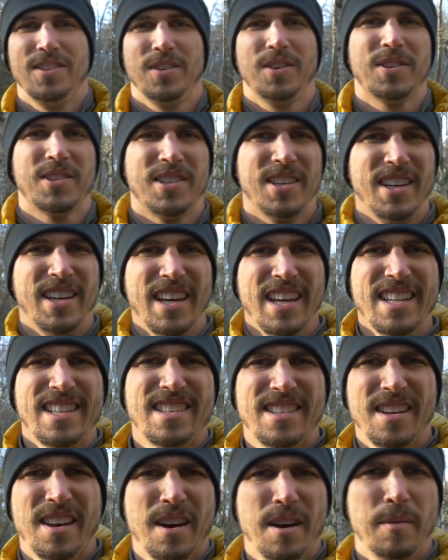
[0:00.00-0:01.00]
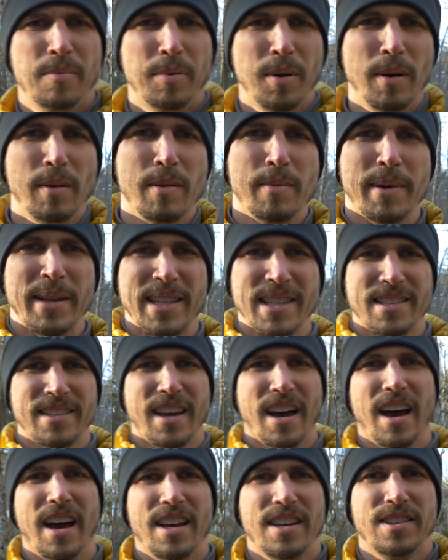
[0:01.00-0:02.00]
you can see it's probably about the
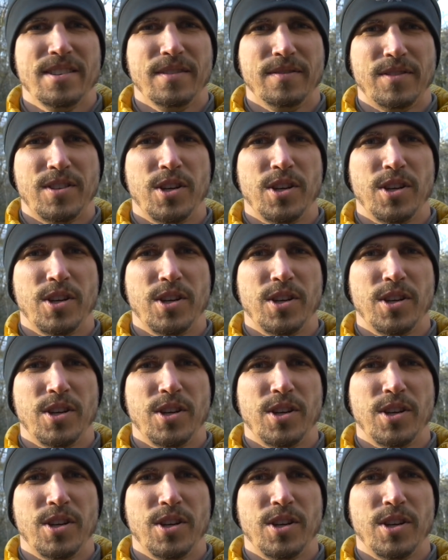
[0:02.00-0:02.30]
size of